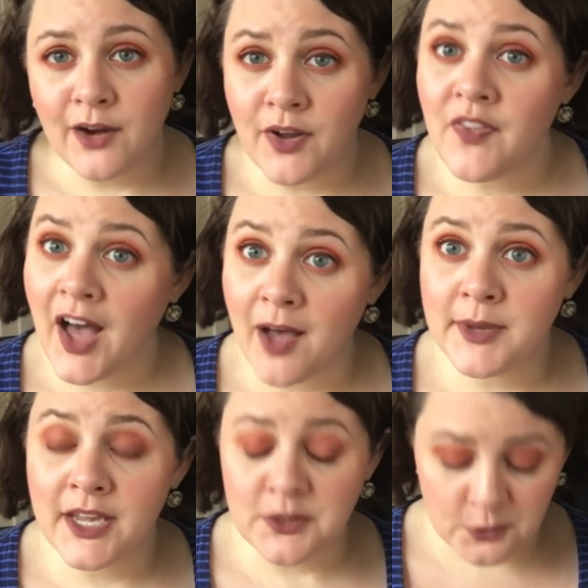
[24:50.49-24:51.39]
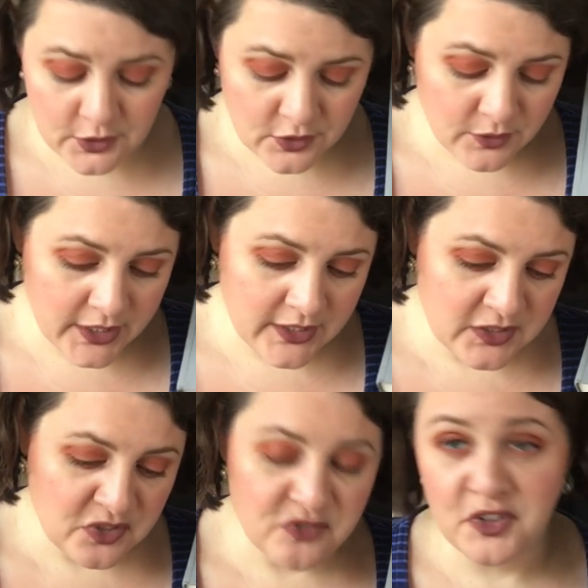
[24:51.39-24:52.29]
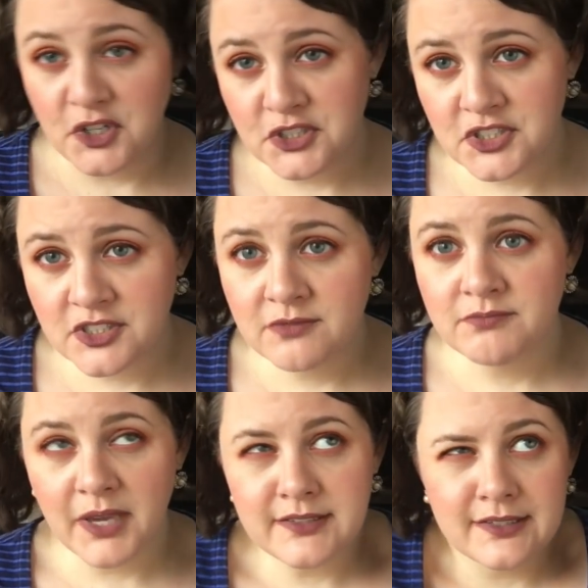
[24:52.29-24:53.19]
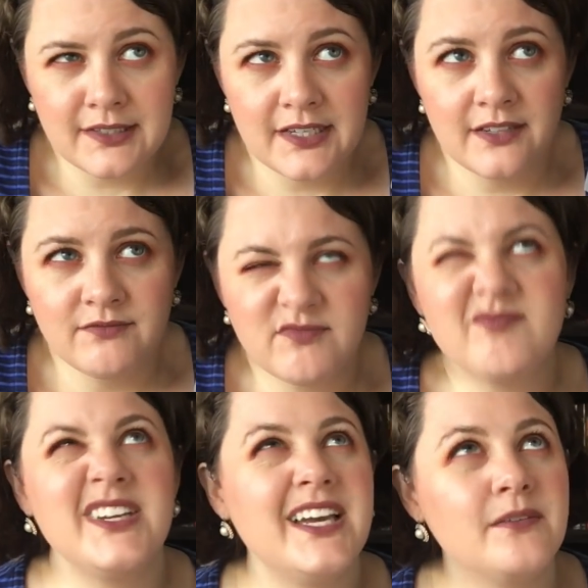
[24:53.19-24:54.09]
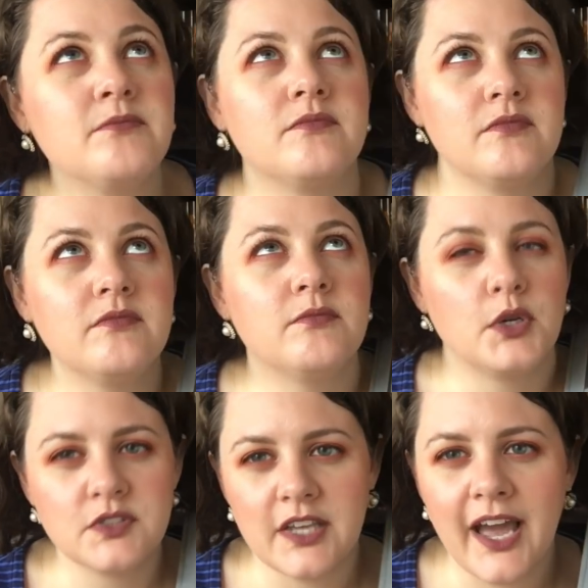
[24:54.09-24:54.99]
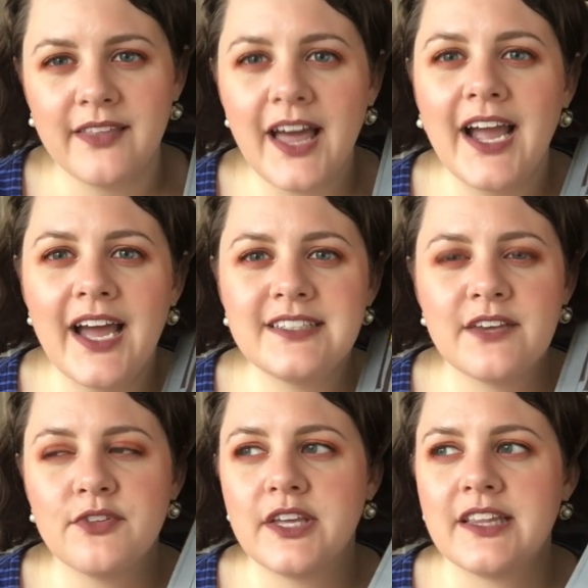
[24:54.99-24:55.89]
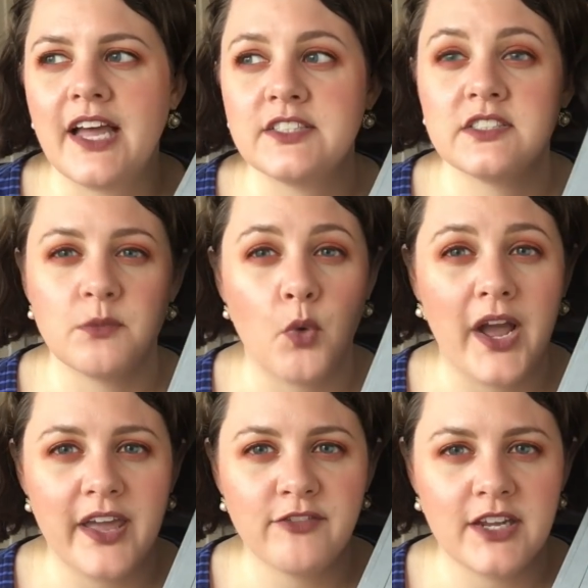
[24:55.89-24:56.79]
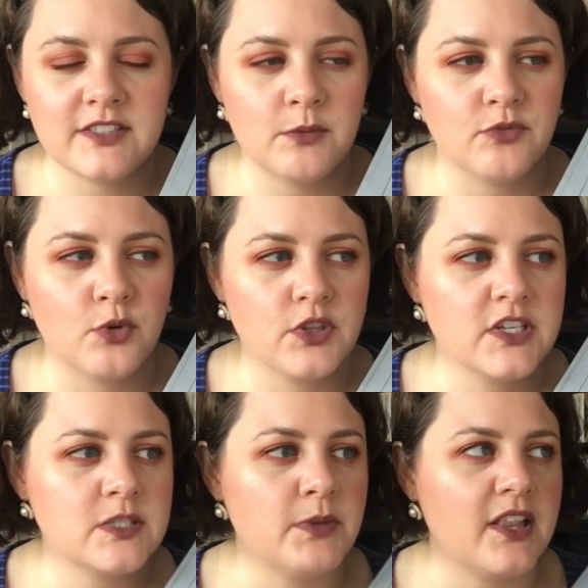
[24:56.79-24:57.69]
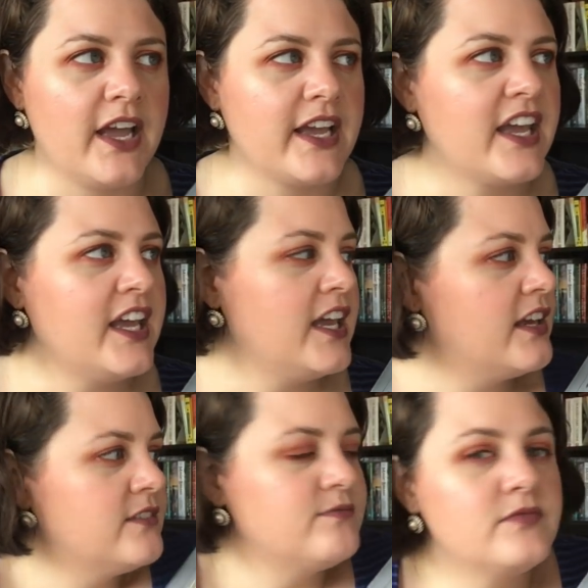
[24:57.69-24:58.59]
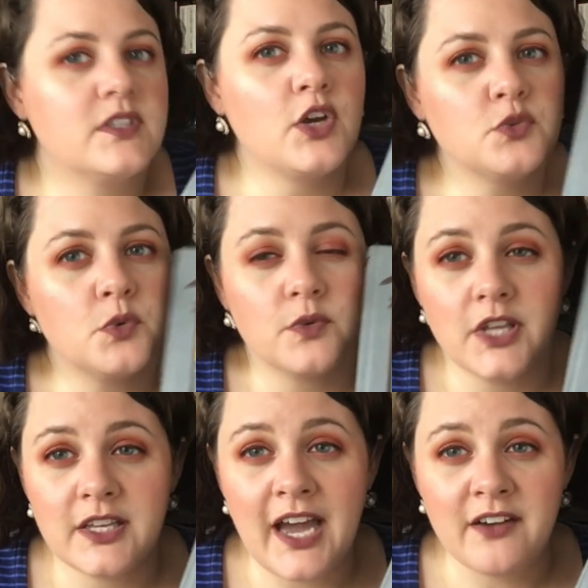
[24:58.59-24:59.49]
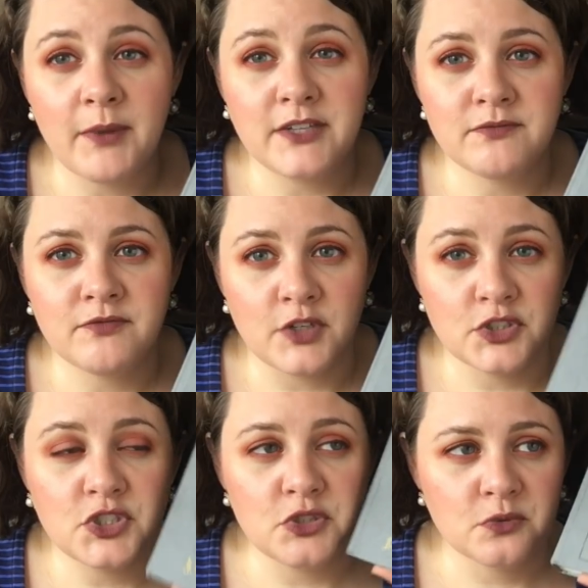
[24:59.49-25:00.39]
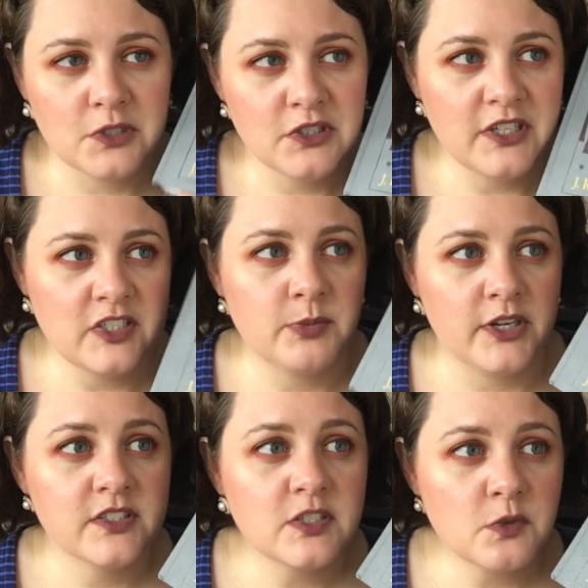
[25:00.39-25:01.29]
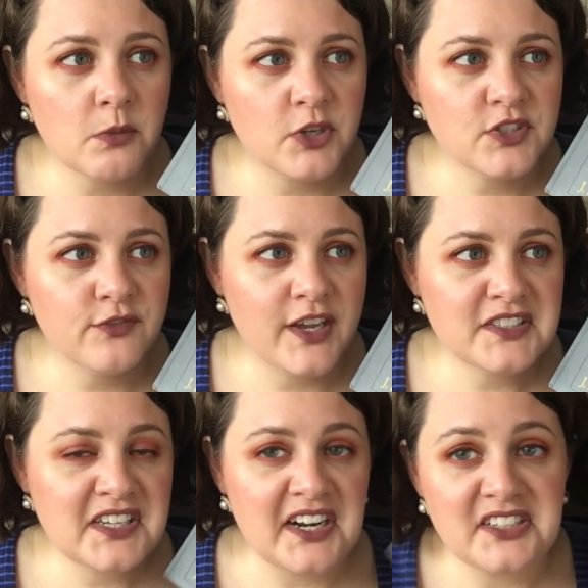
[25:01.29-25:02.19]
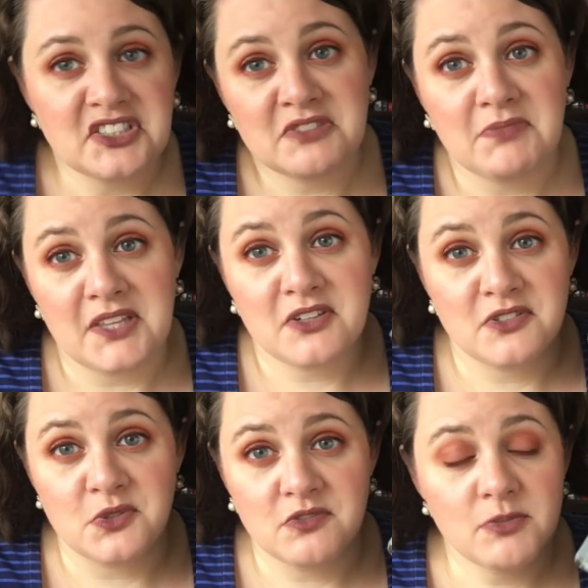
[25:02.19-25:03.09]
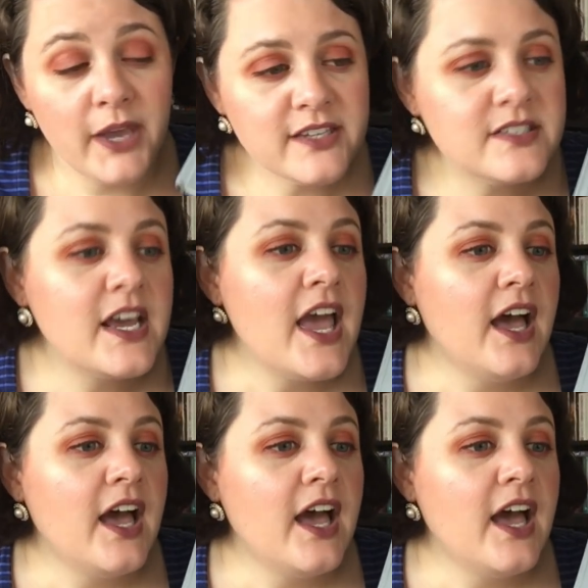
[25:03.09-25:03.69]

I read The Hobbit and Lord of the Rings first, basically. Eh, mostly. I, I had definitely liked some YA fantasy before this, but like those were really kind of my first two real experiences with immersive fantasy, and I just think they're sort of the best.